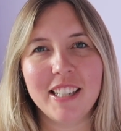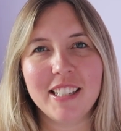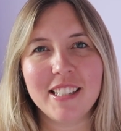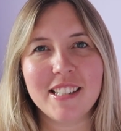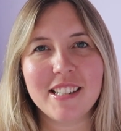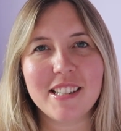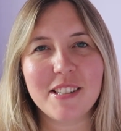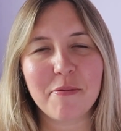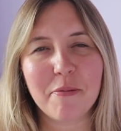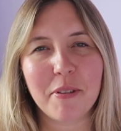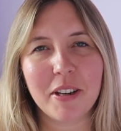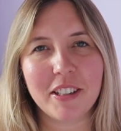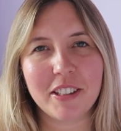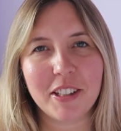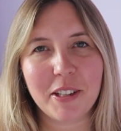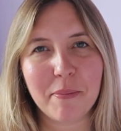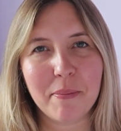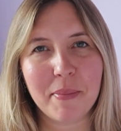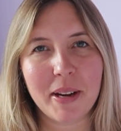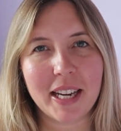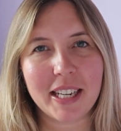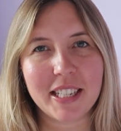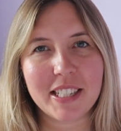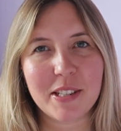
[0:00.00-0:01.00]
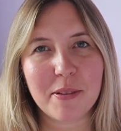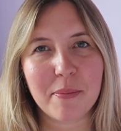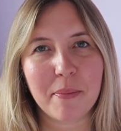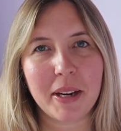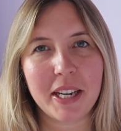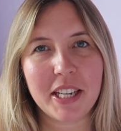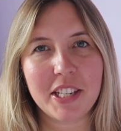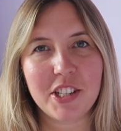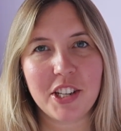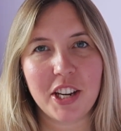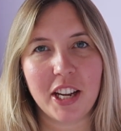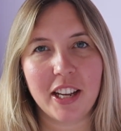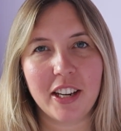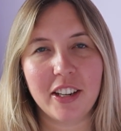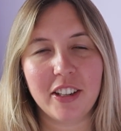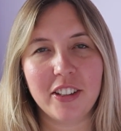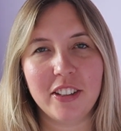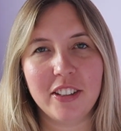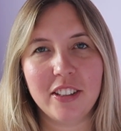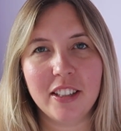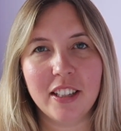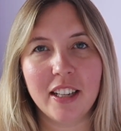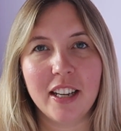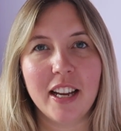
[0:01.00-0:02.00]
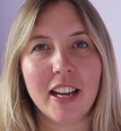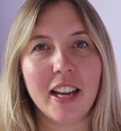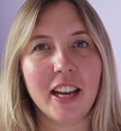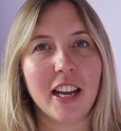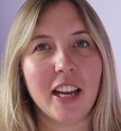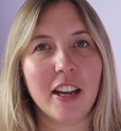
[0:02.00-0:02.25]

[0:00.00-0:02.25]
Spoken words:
friends, welcome back to my channel.